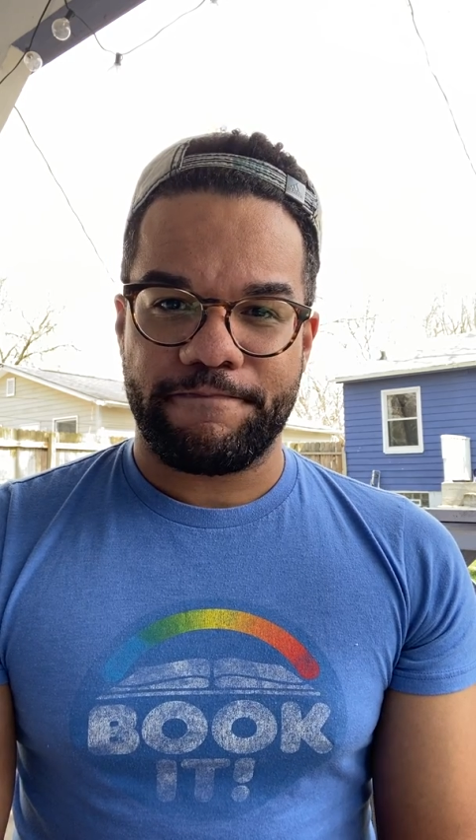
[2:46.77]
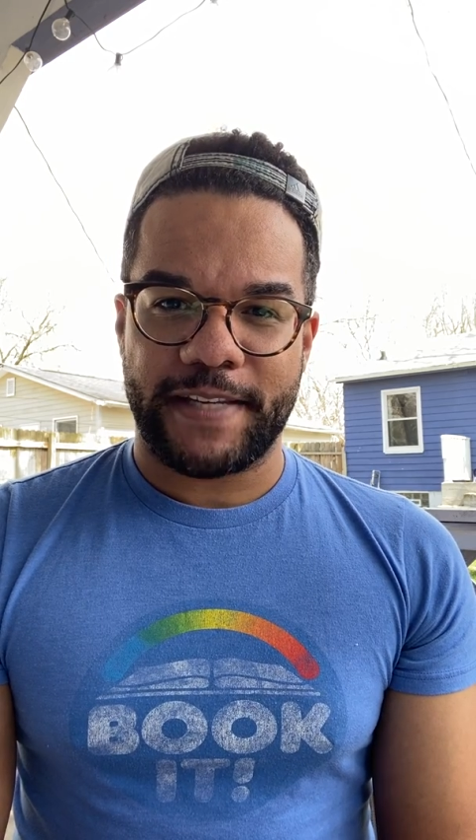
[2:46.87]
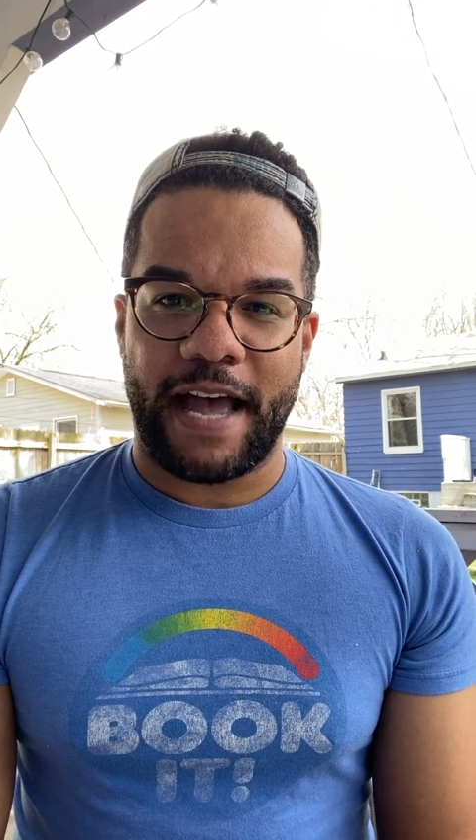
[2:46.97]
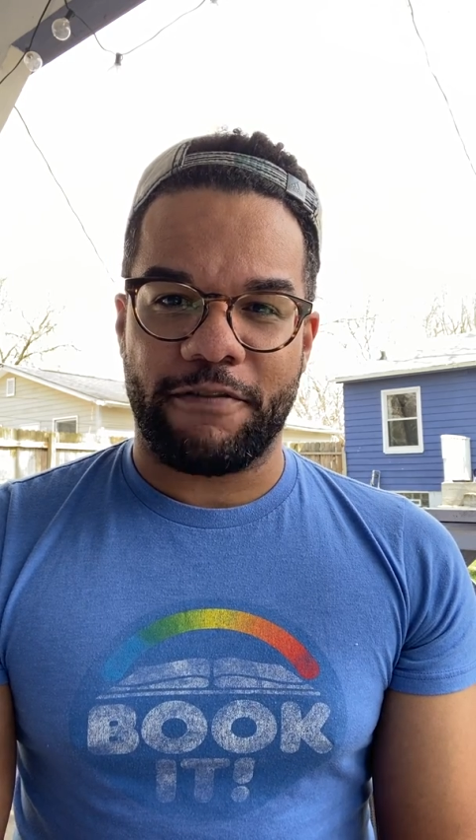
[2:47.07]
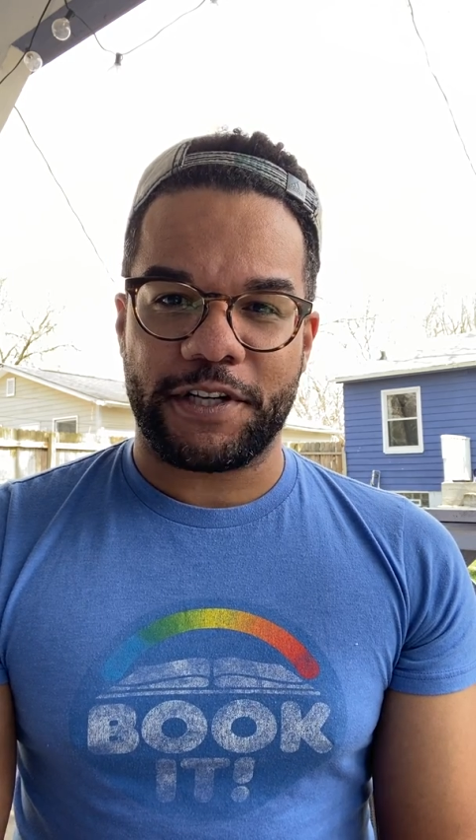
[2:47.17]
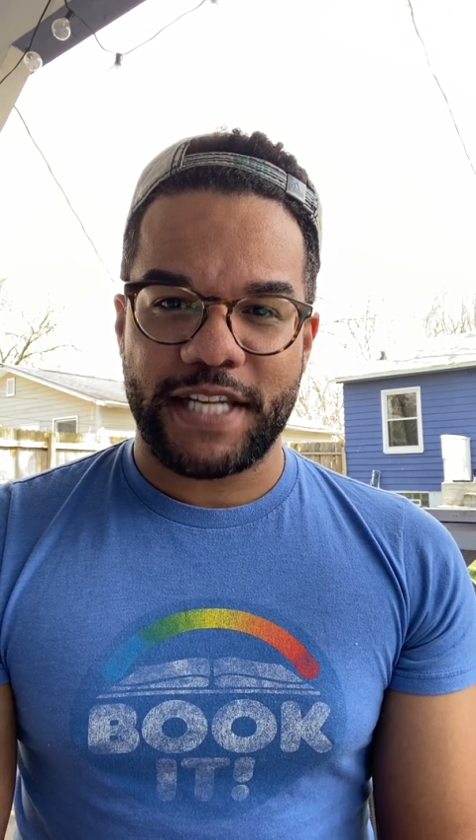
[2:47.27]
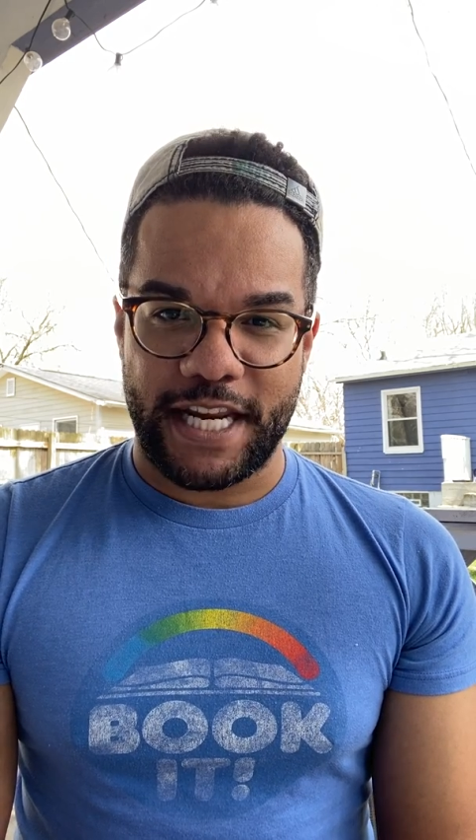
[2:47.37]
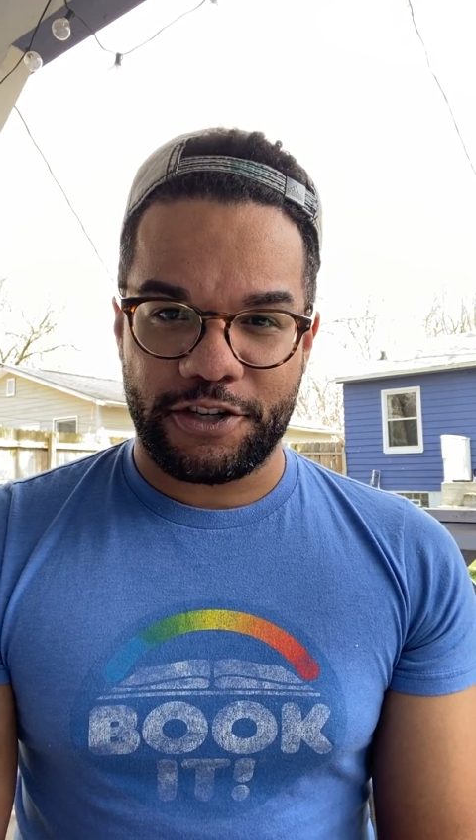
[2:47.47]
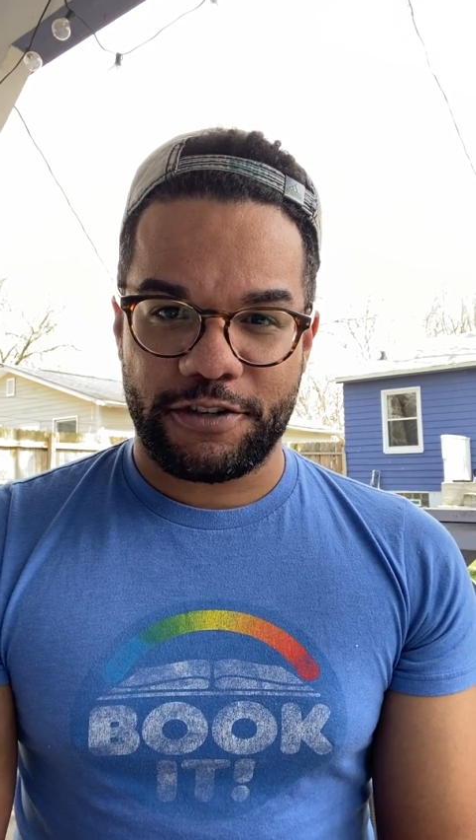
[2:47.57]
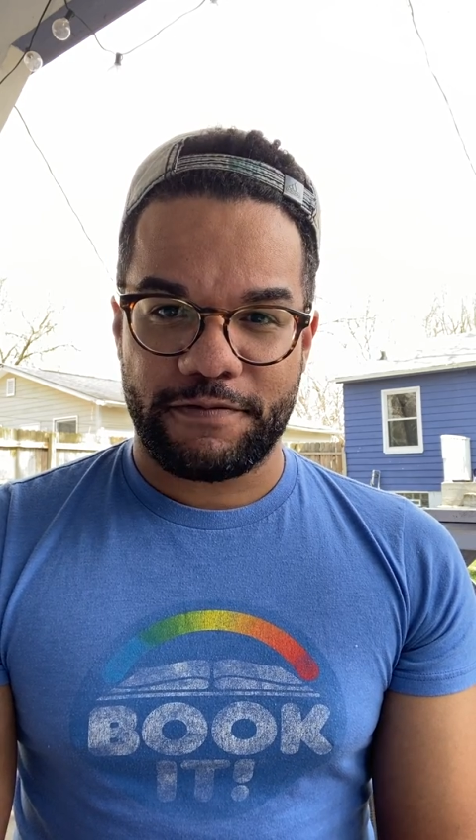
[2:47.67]
to ever
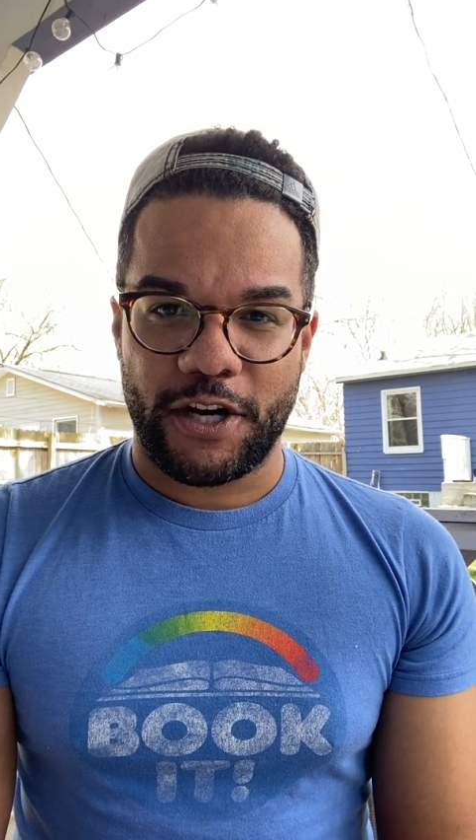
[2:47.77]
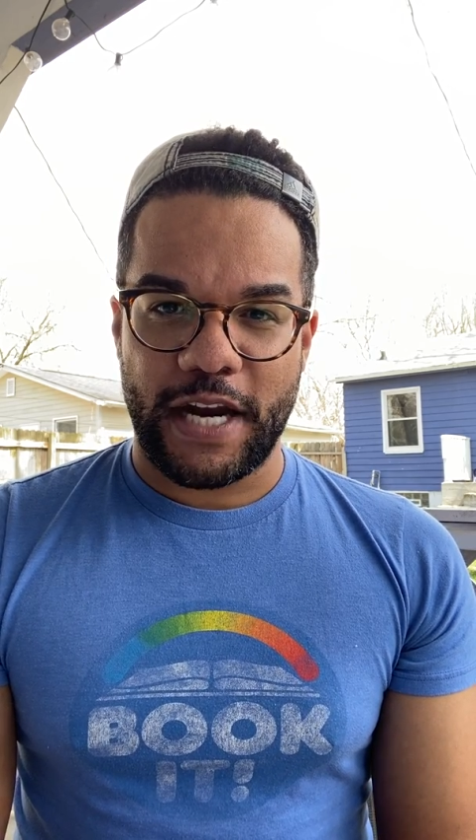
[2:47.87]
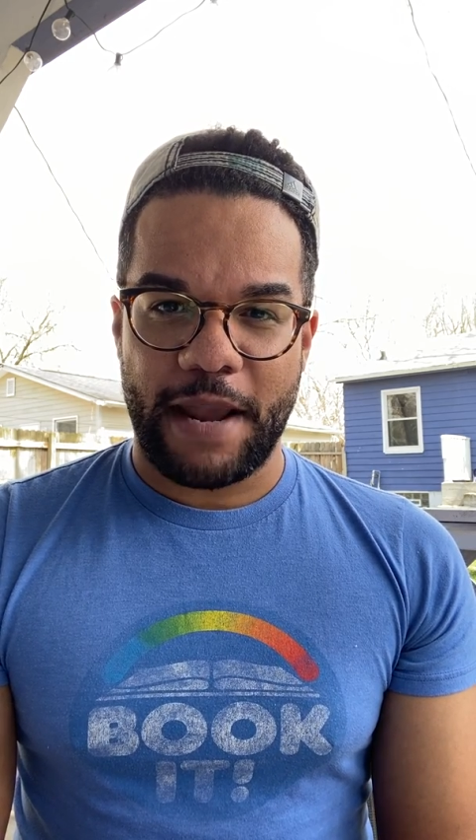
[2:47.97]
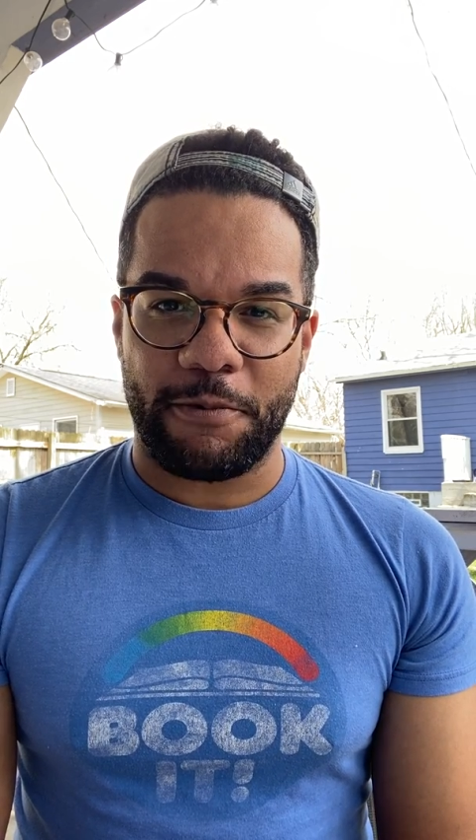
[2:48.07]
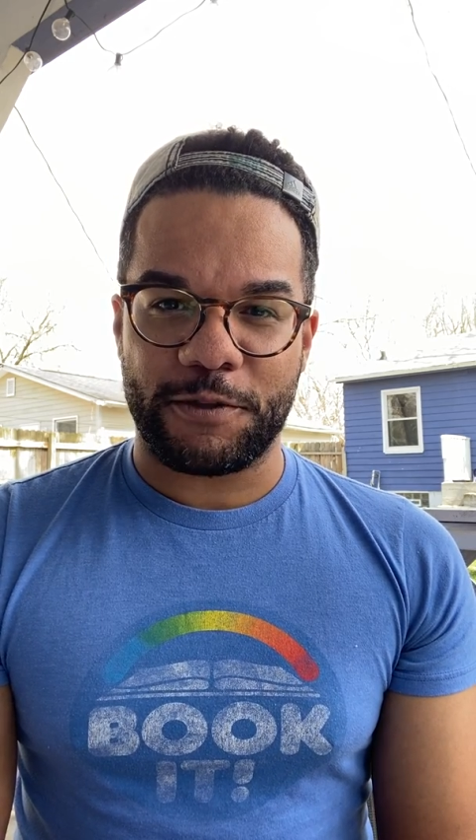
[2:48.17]
teach, her name